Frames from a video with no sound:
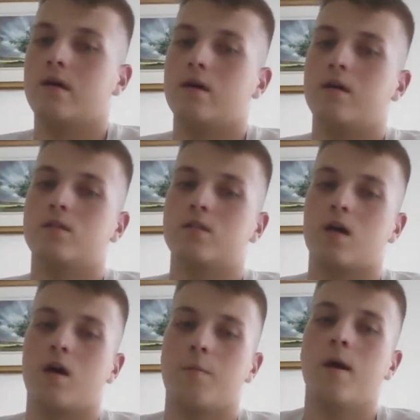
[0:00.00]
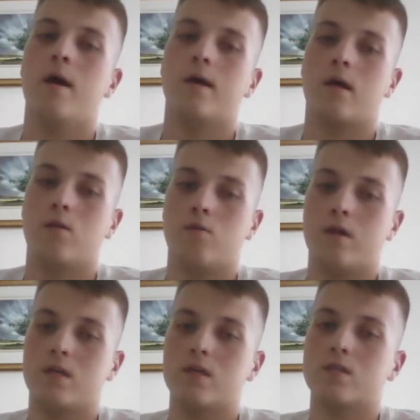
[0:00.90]
and time,
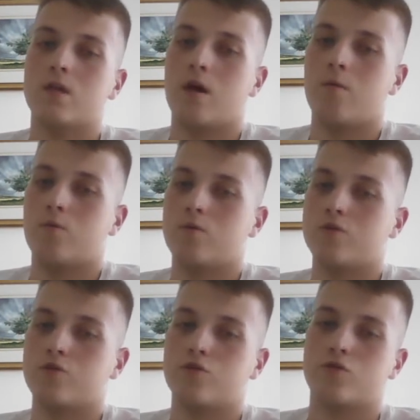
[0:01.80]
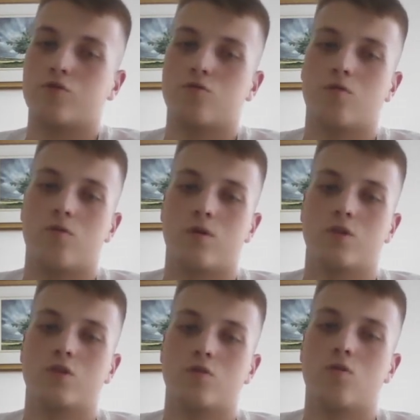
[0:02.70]
calculating the average return on
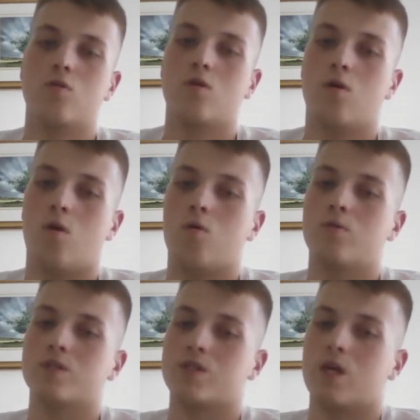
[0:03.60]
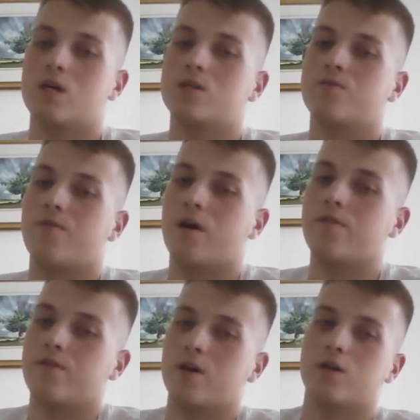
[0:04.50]
stock over the last
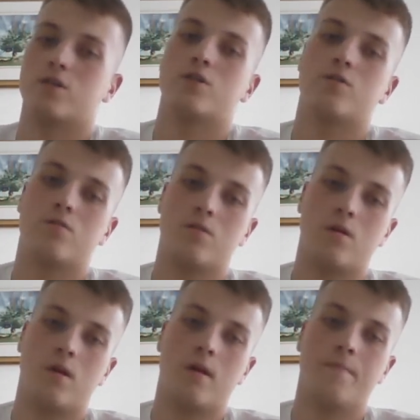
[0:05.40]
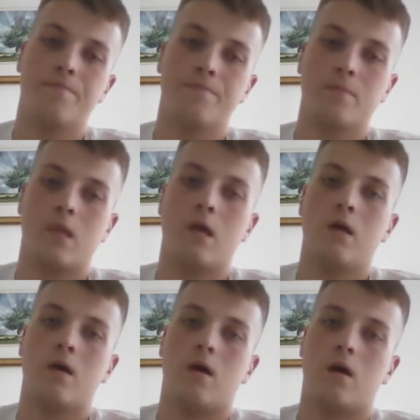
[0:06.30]
5 years.
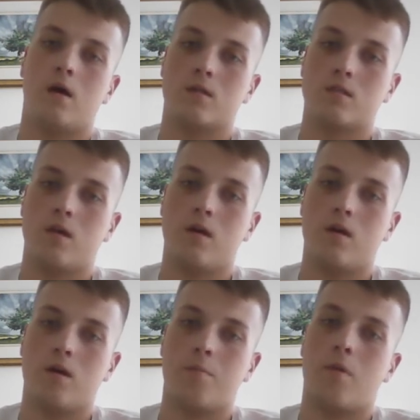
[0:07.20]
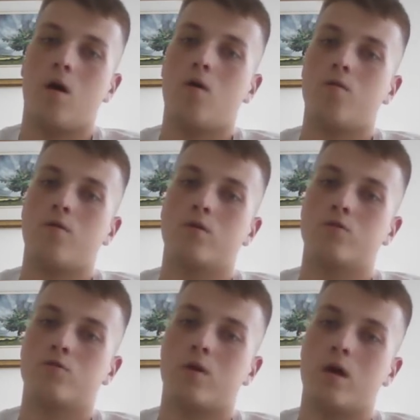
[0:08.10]
The above
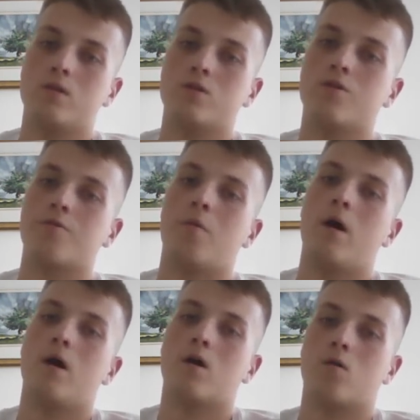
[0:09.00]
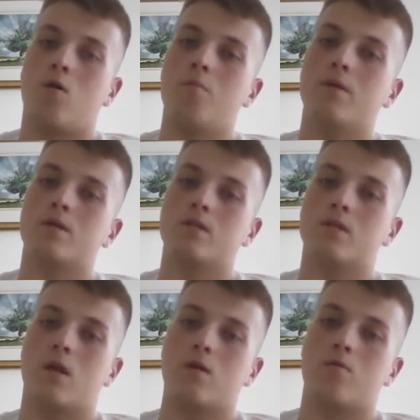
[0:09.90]
two tasks require complex
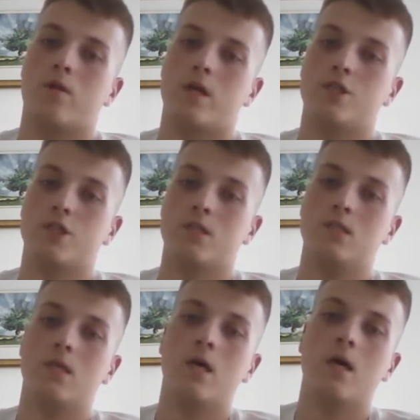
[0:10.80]
calculations.